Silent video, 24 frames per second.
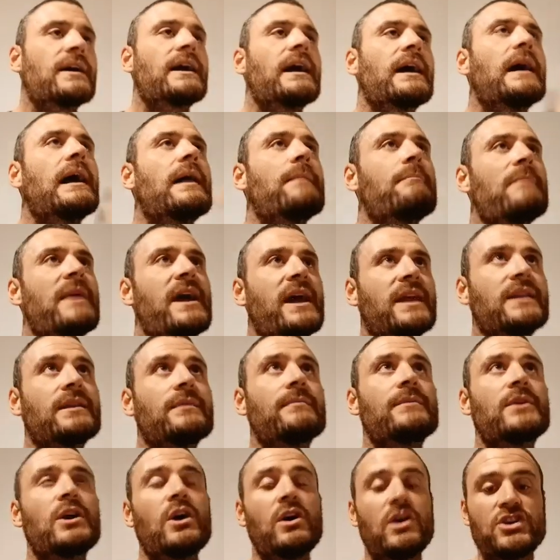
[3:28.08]
can make
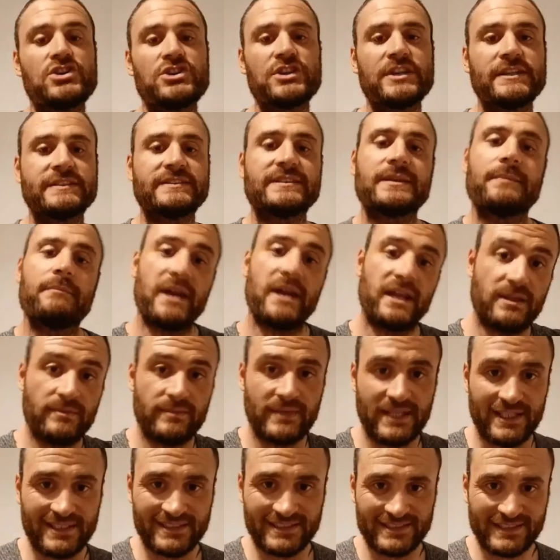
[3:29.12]
them nauseous, make
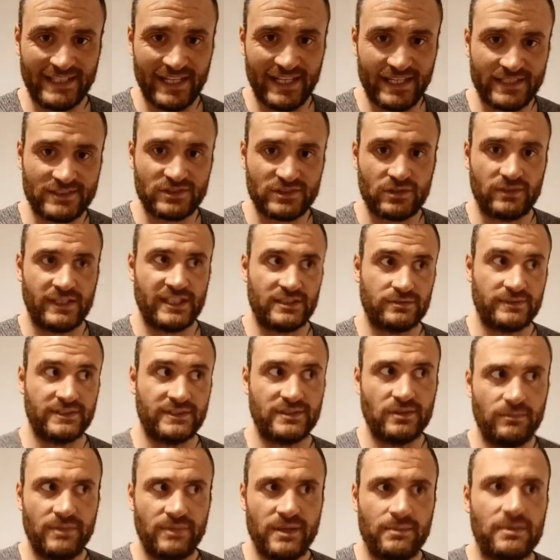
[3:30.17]
them get sick. So that's why
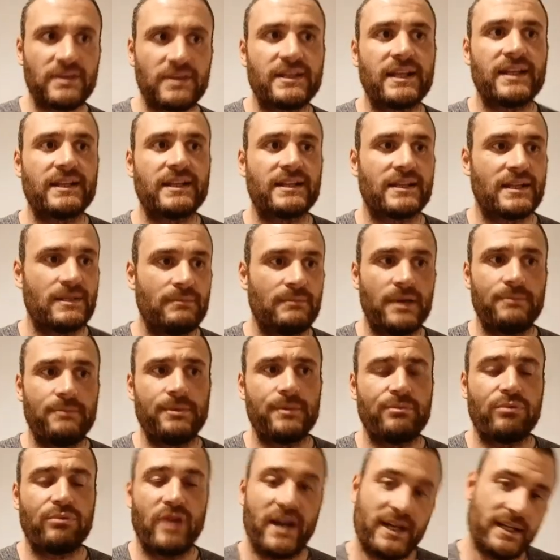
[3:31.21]
some people think they
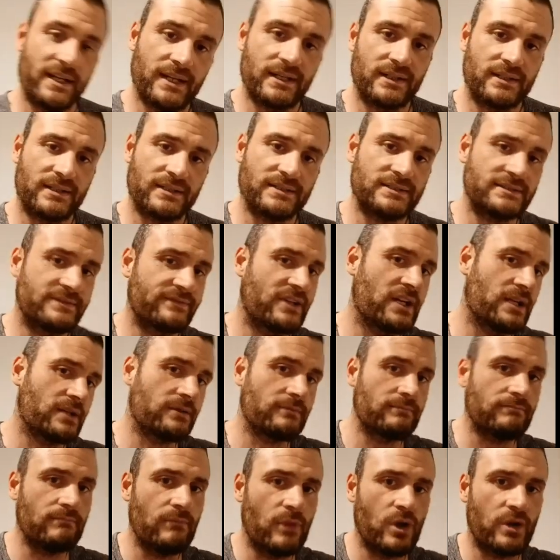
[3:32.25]
might be pregnant, because they've
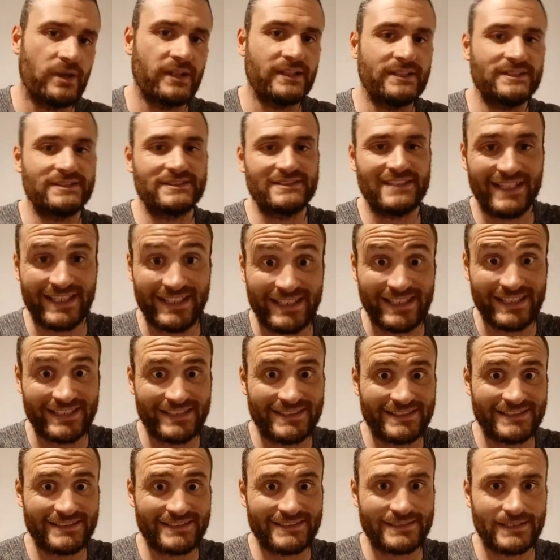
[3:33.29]
got morning
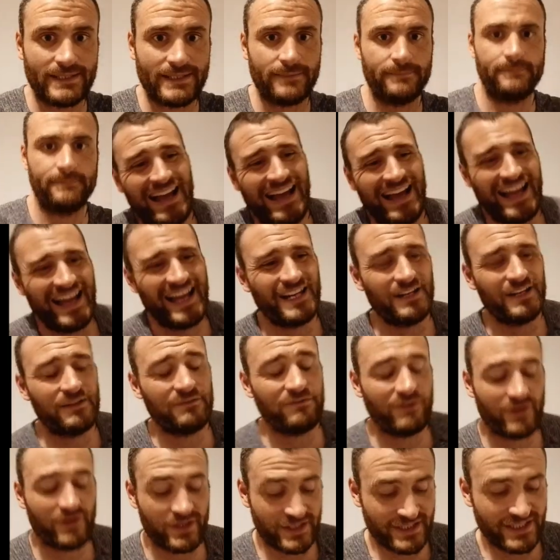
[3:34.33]
sickness. And
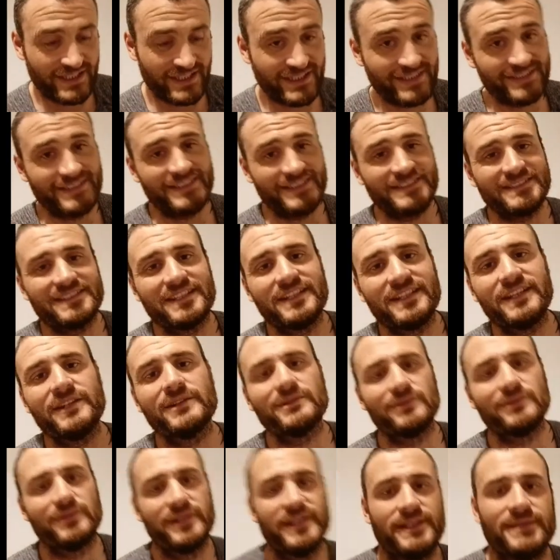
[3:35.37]
unfortunately, this isn't the
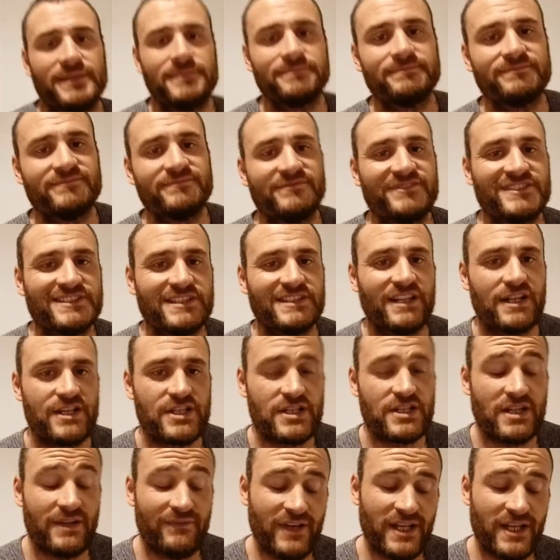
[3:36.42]
only
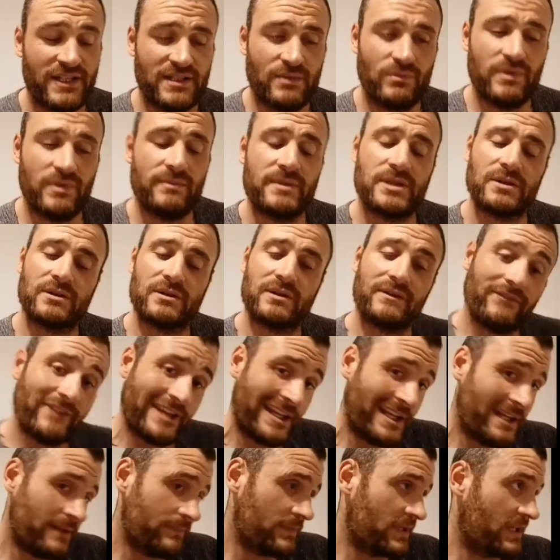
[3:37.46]
physiological effect that women are going to
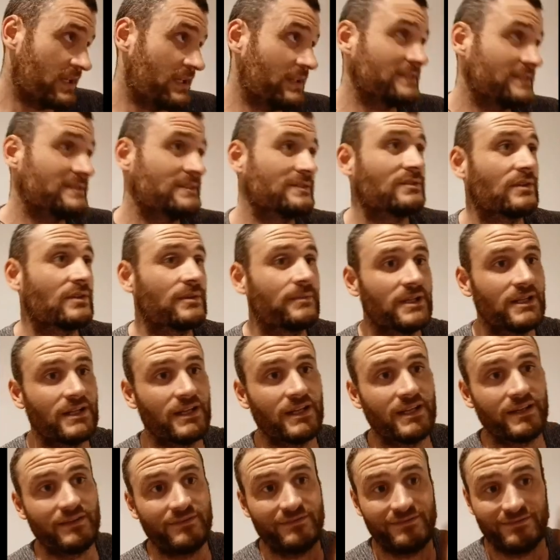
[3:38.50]
feel, because there's going to be a
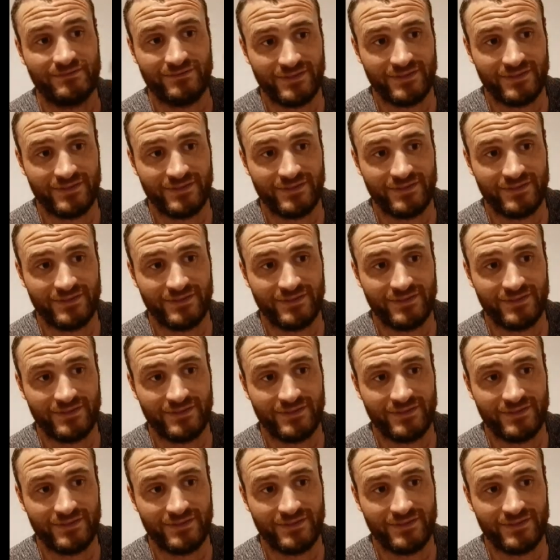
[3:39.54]
lot